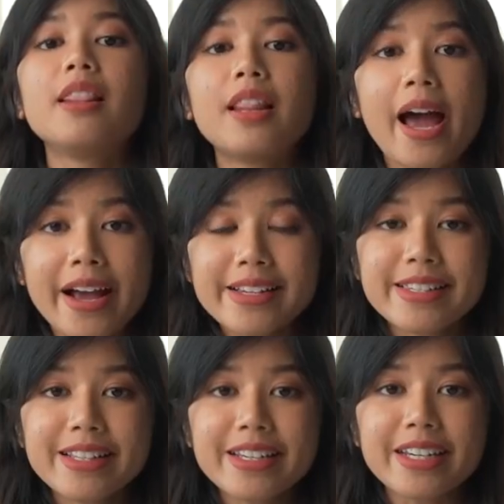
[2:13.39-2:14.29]

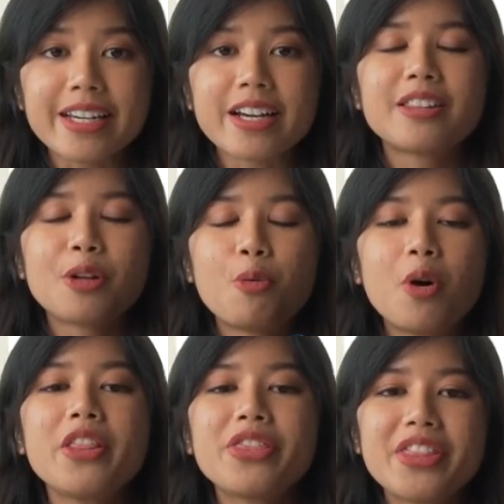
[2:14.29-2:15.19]
Lastly, the
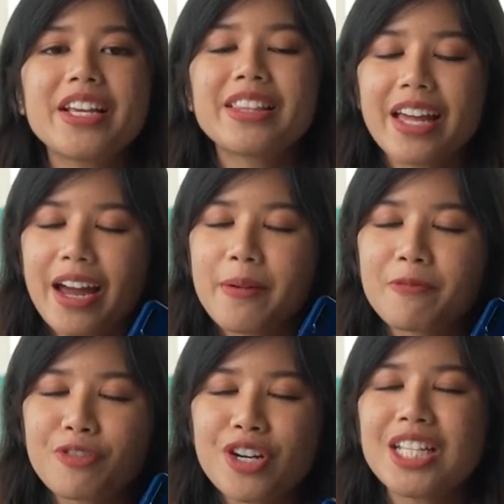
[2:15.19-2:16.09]
one thing that I
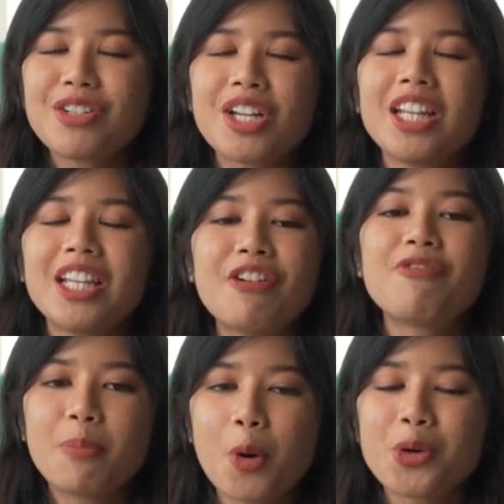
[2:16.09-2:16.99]
really
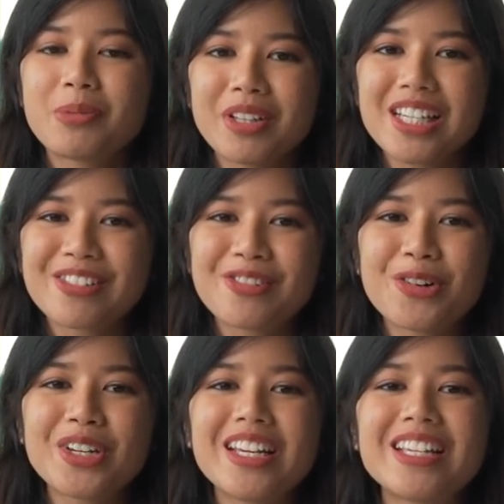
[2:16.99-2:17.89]
love most about this
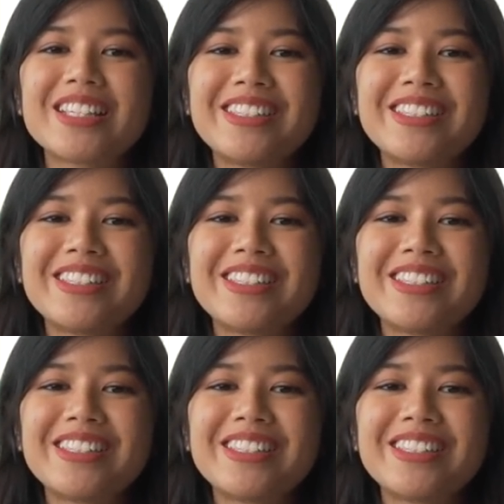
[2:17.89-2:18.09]
phone is